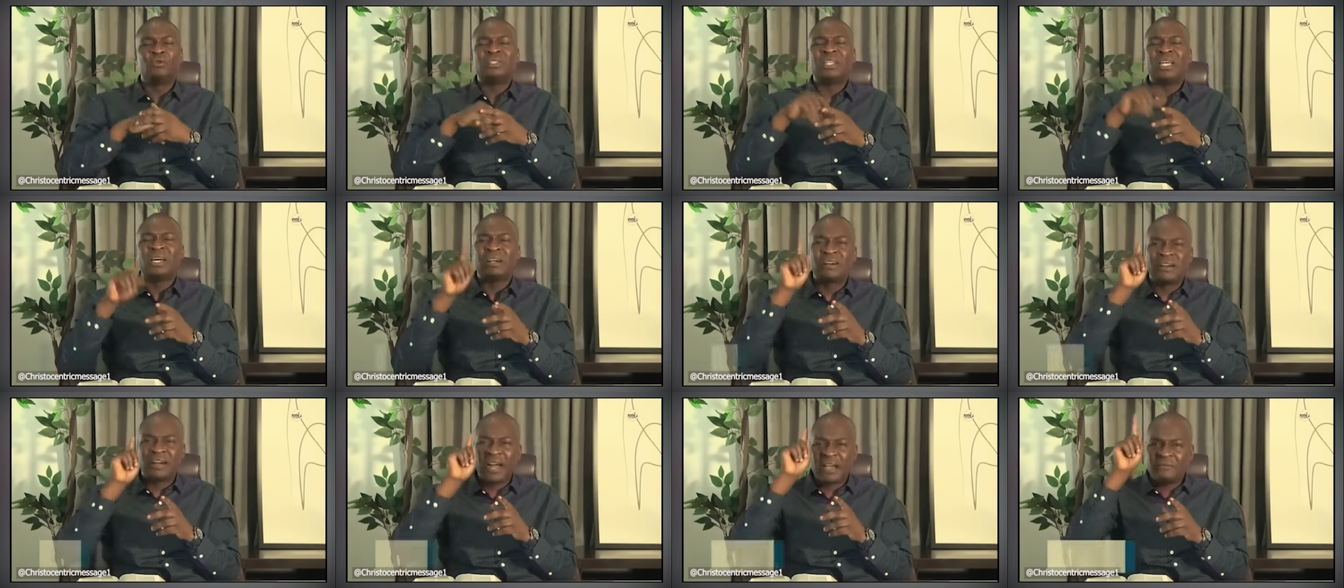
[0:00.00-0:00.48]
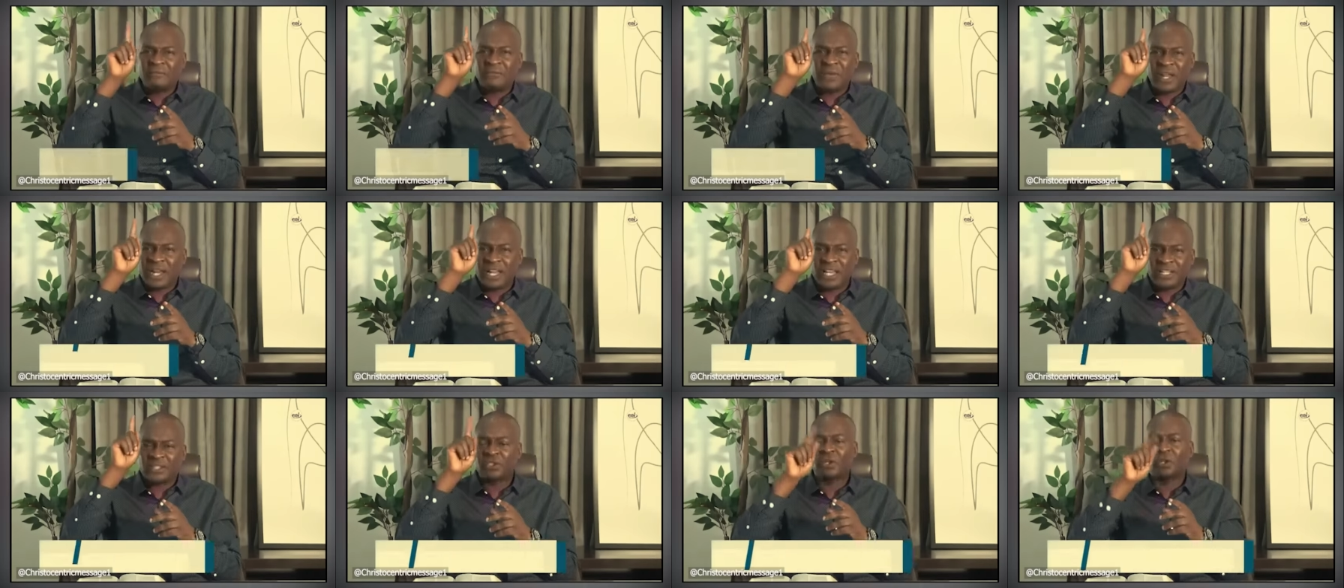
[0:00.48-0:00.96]
to the
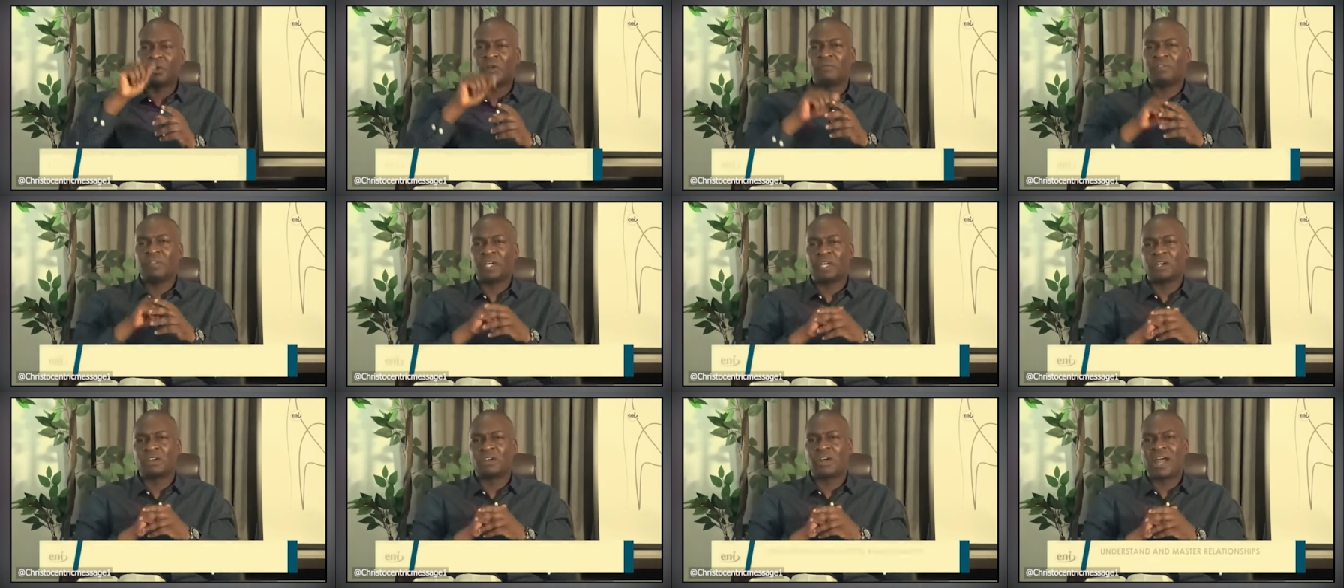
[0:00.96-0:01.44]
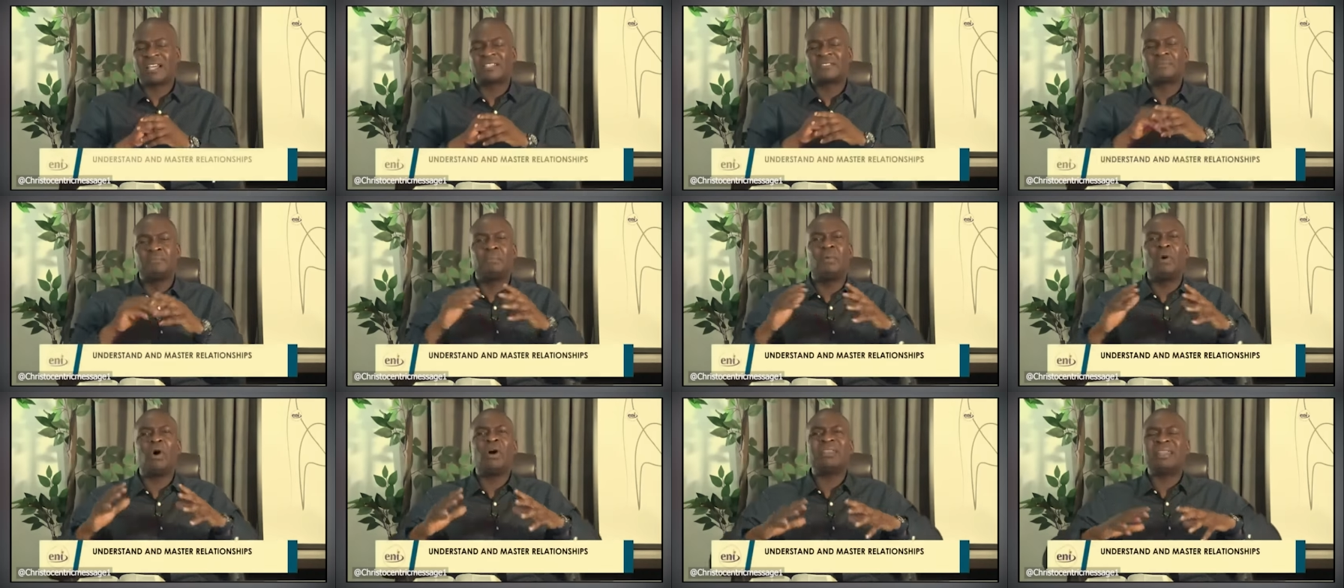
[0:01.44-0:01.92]
revelation of the
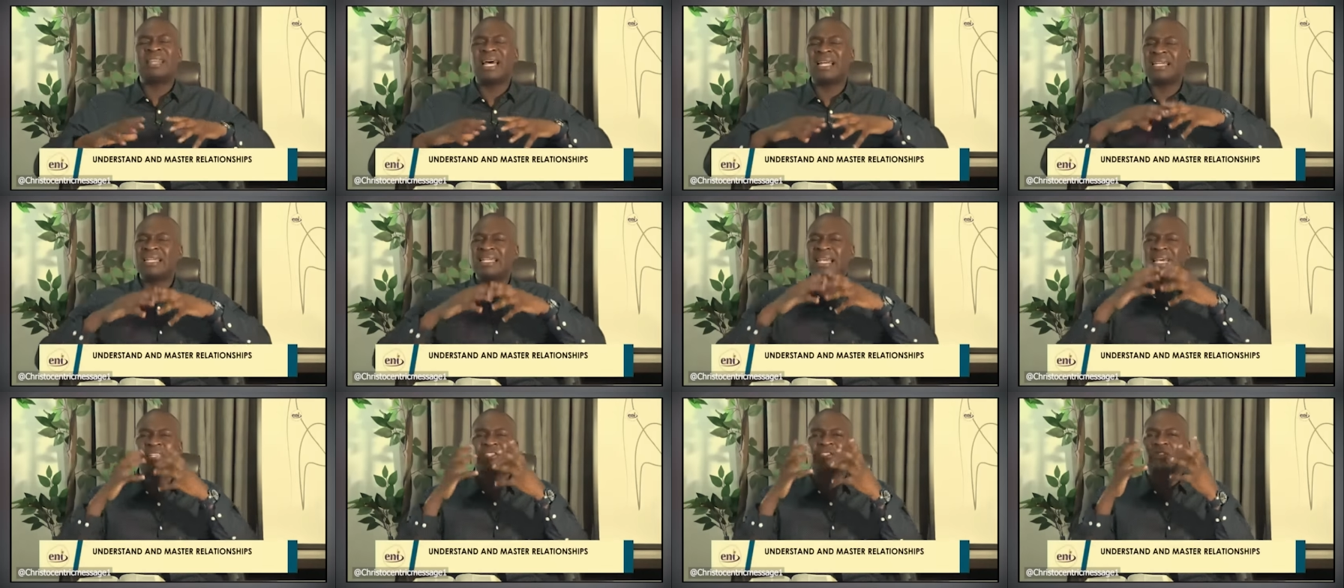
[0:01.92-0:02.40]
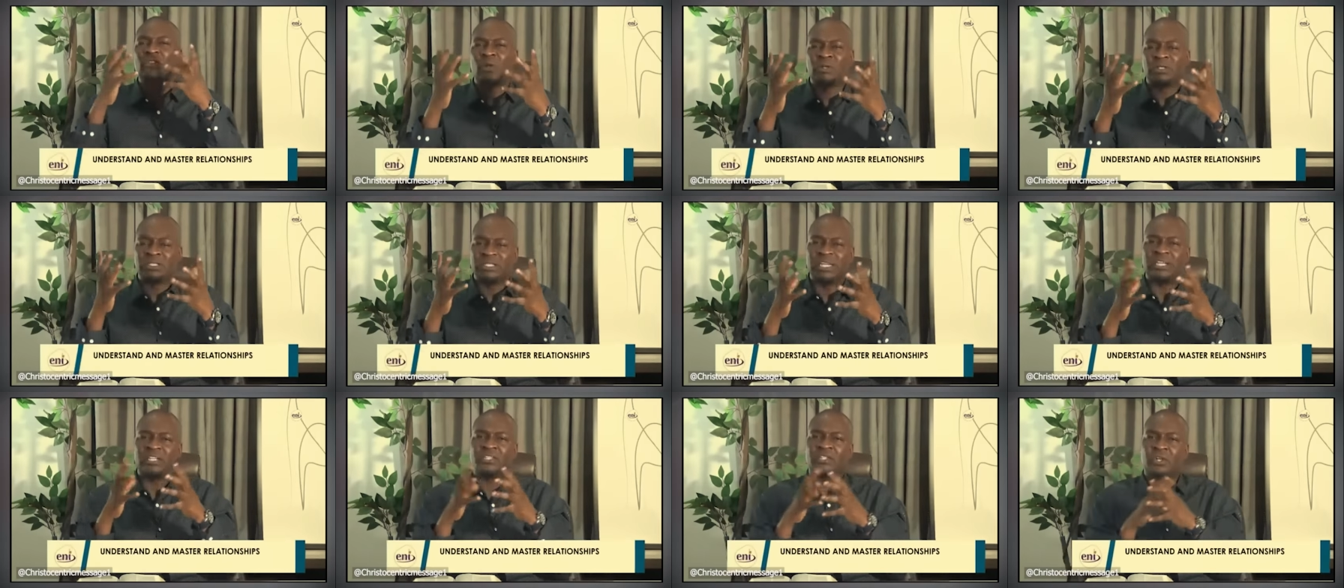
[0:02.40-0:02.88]
Christ, more than the
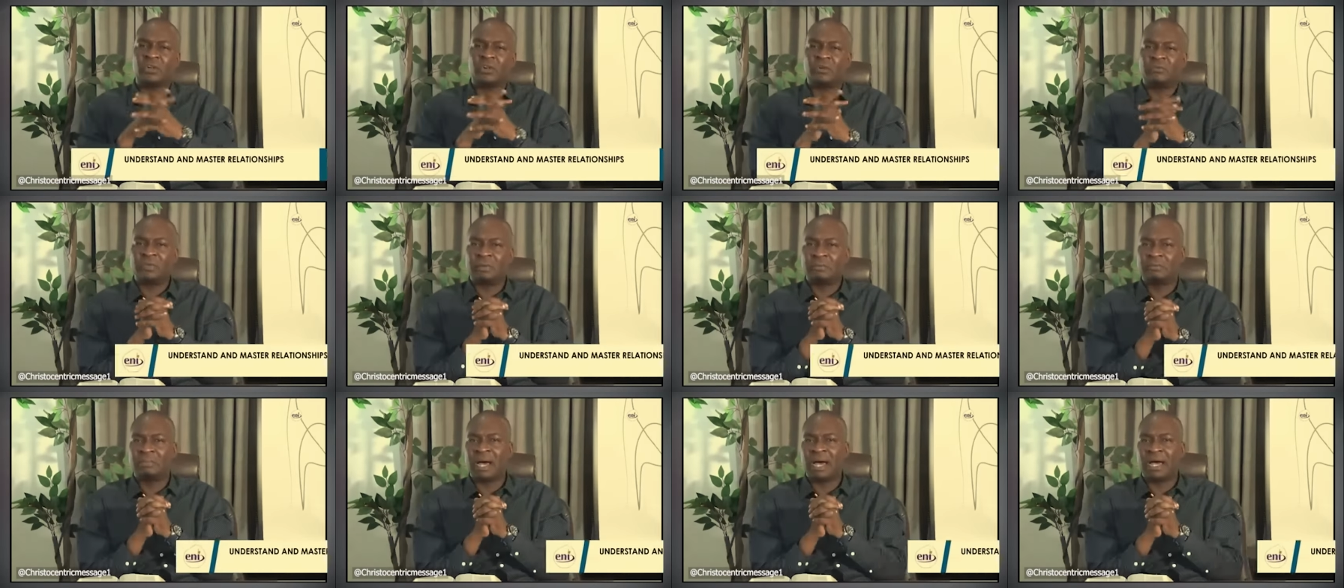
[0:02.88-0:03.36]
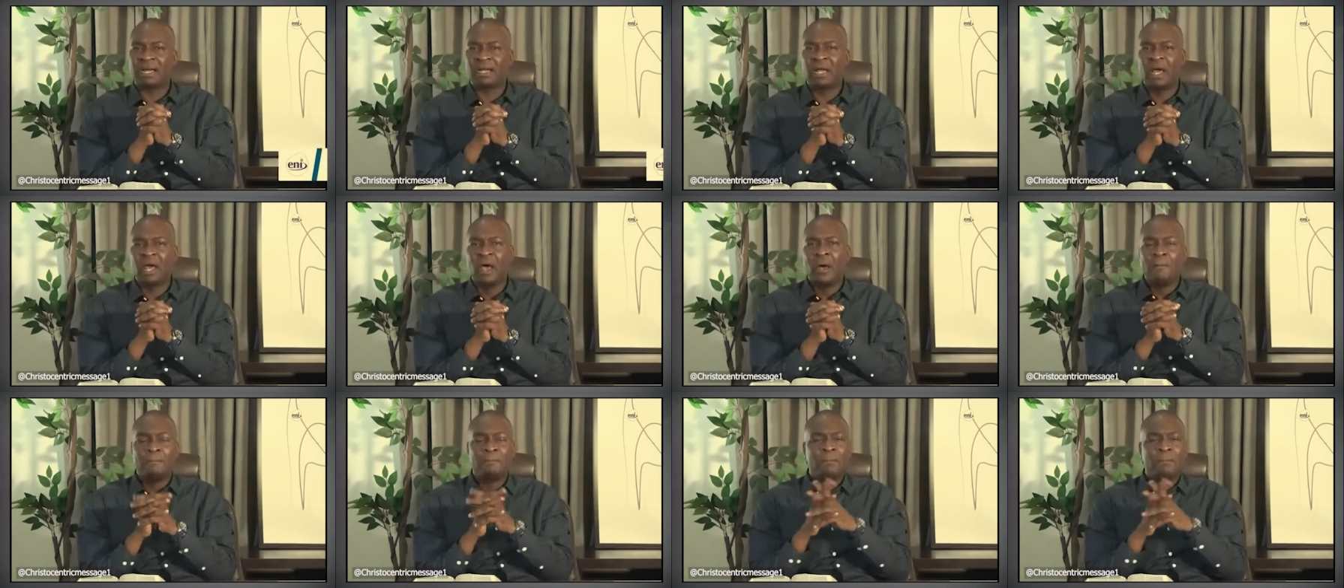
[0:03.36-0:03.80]
exaltation of a man,